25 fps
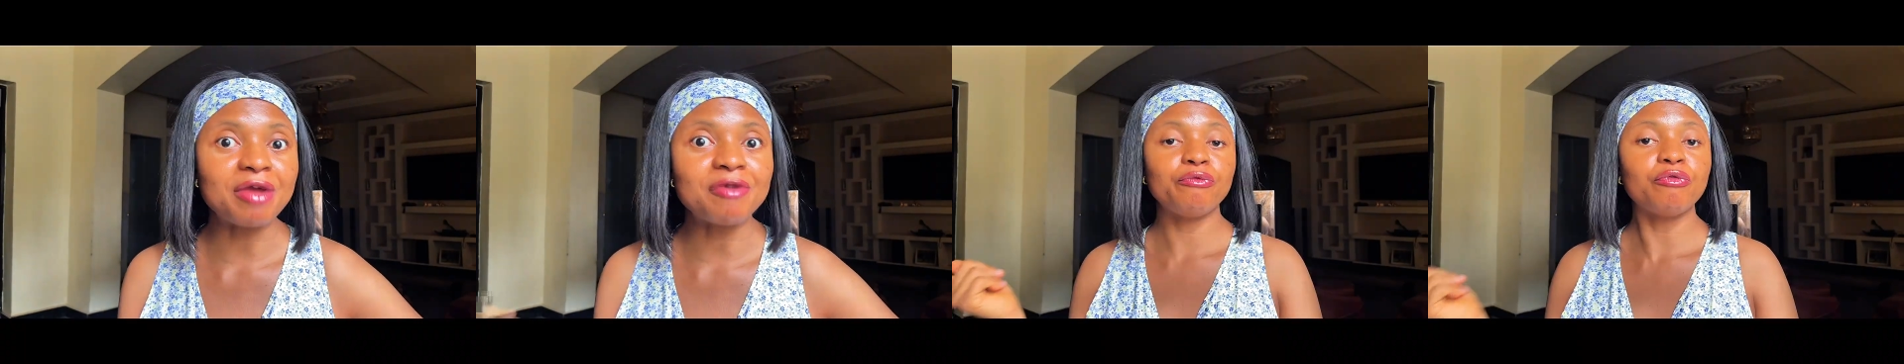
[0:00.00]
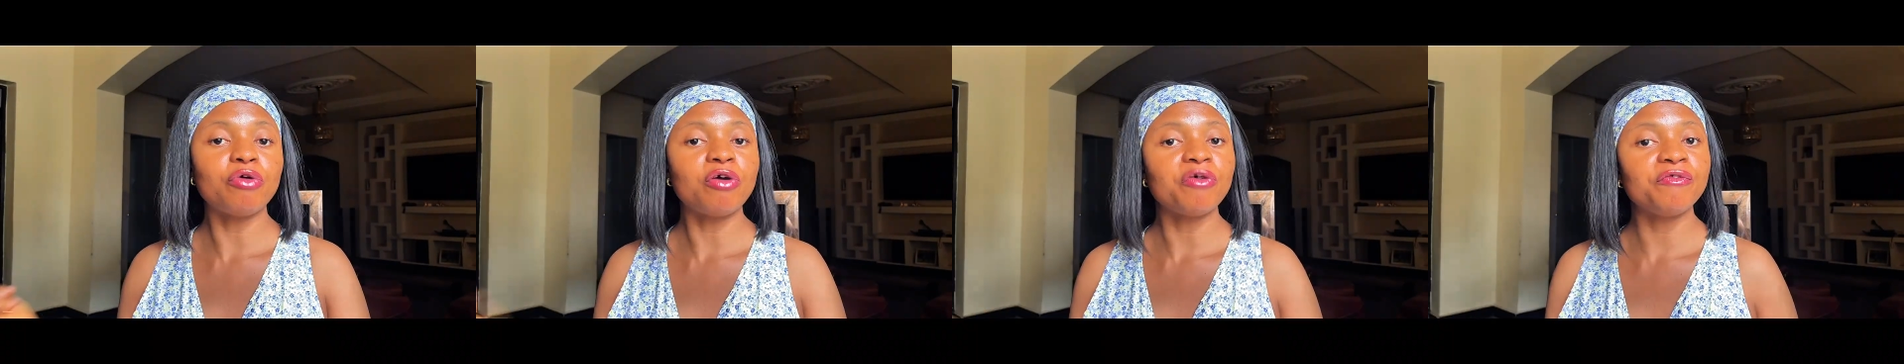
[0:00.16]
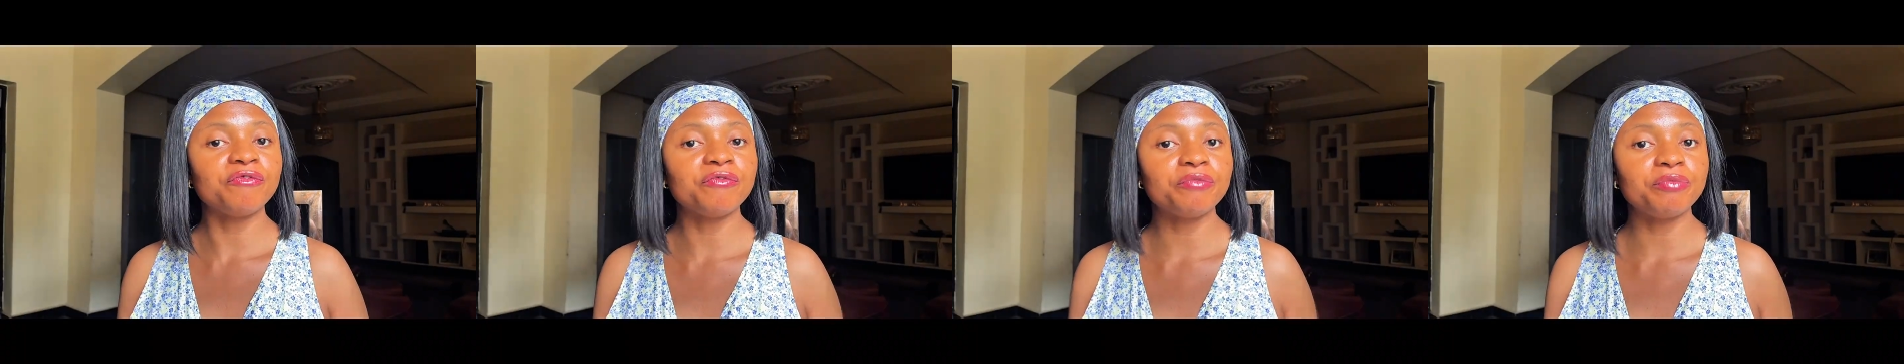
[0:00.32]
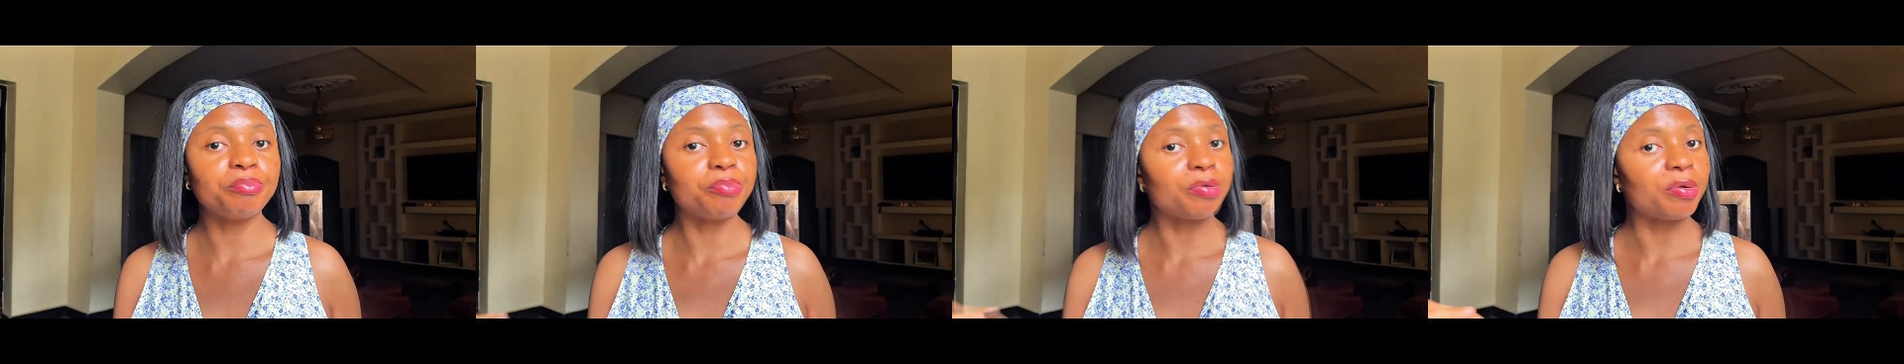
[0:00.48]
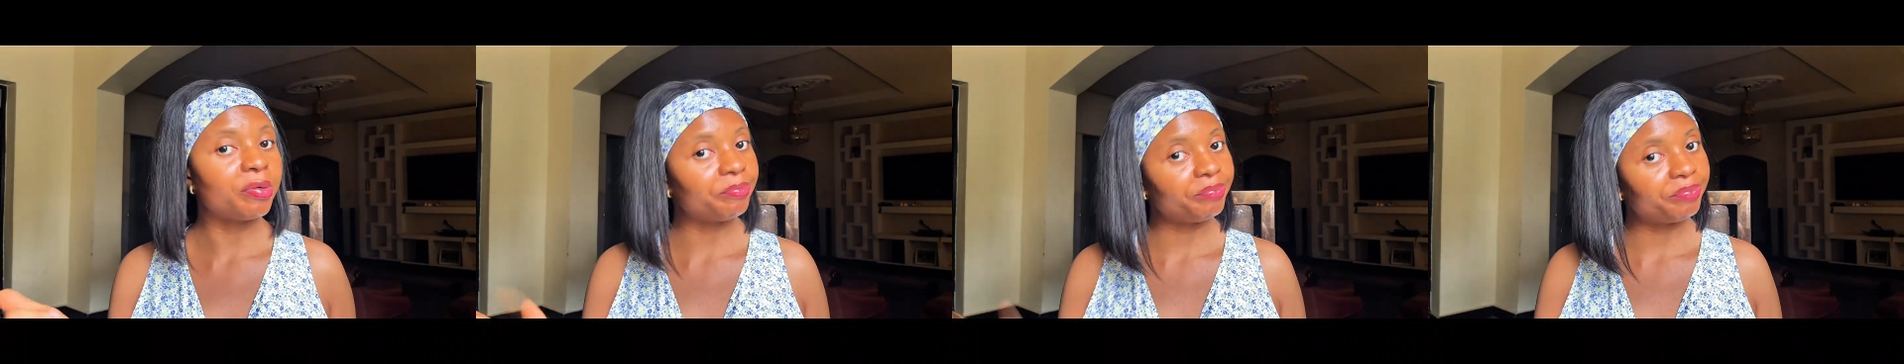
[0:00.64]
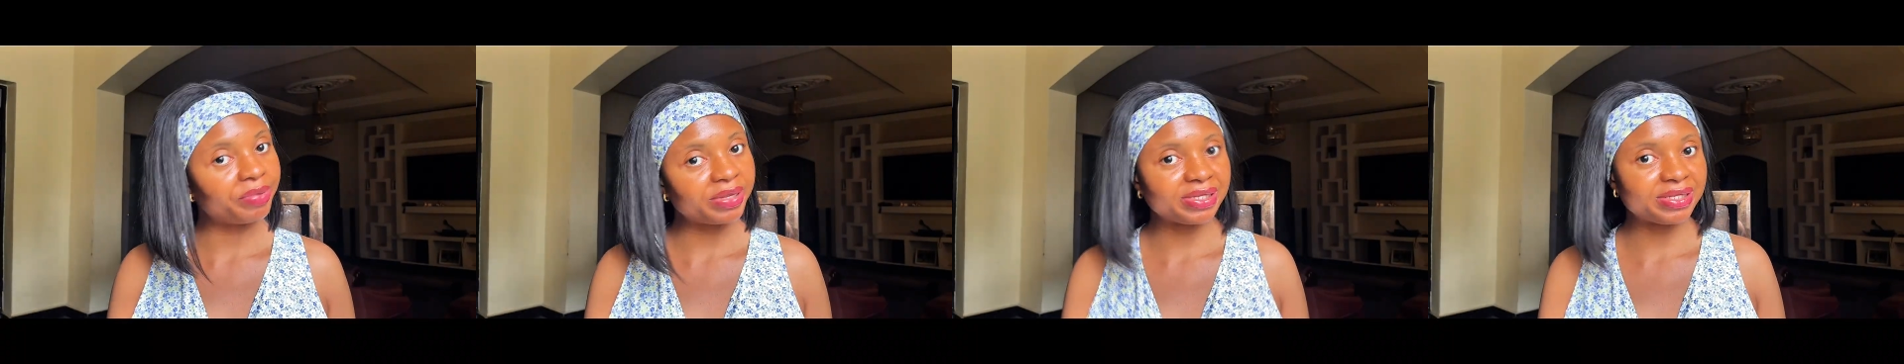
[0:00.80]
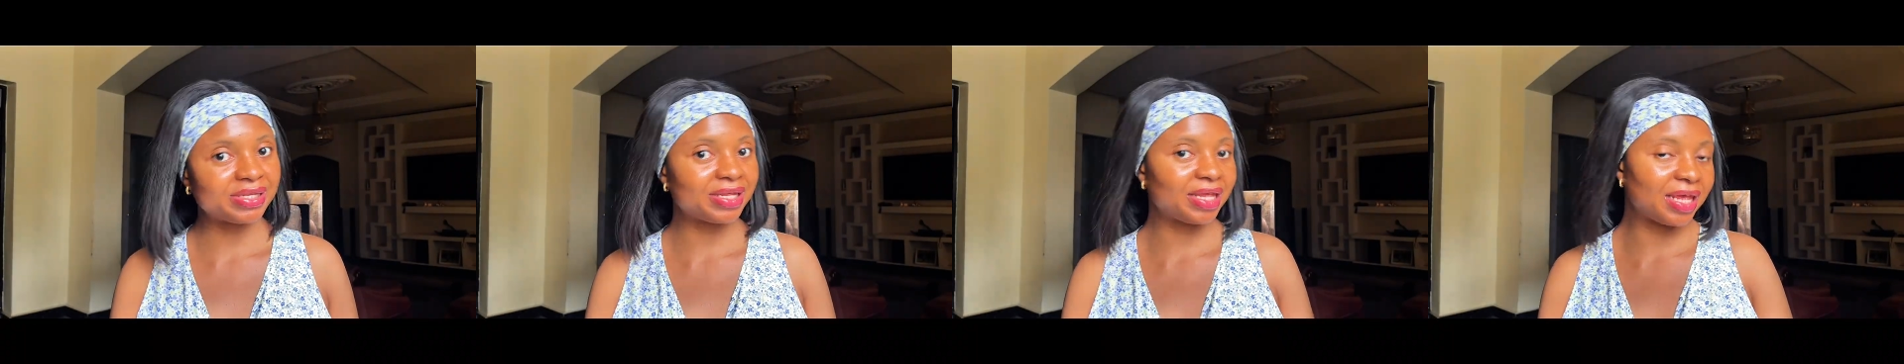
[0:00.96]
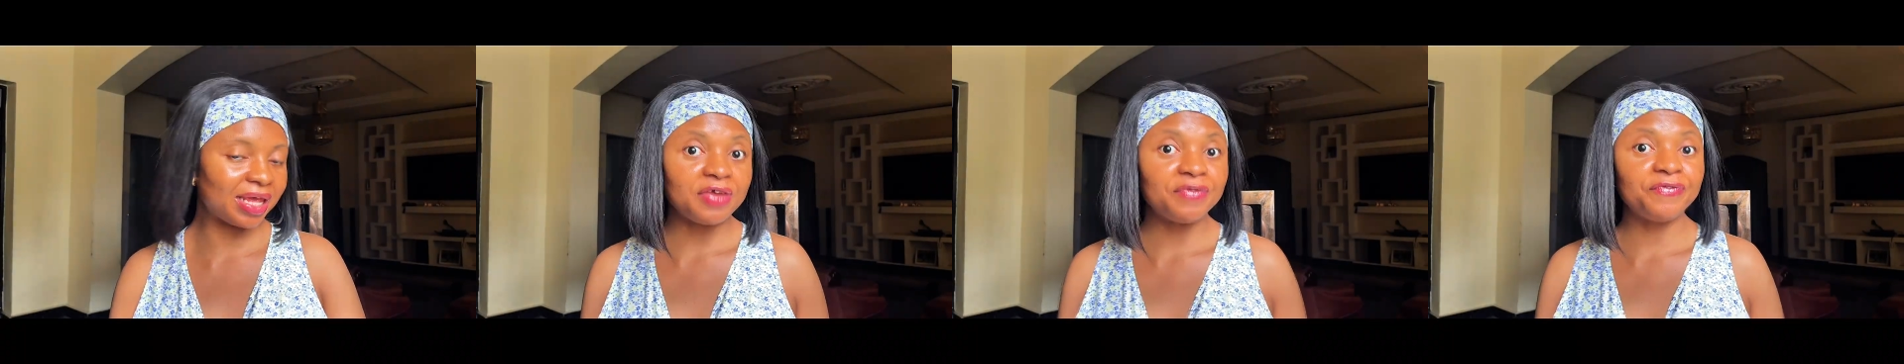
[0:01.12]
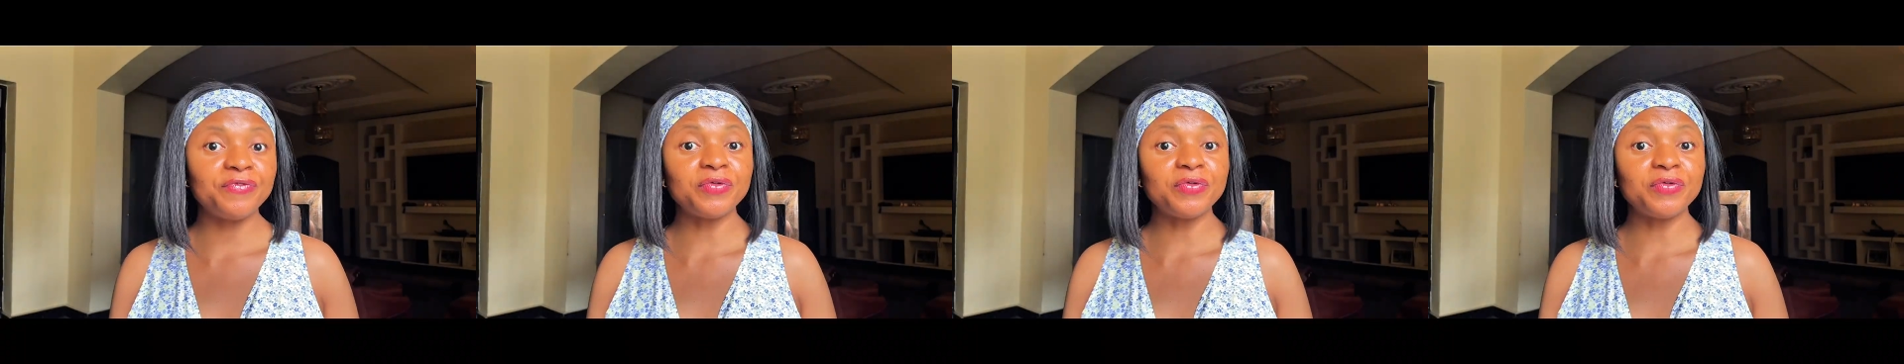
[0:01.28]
rough bumpy skin.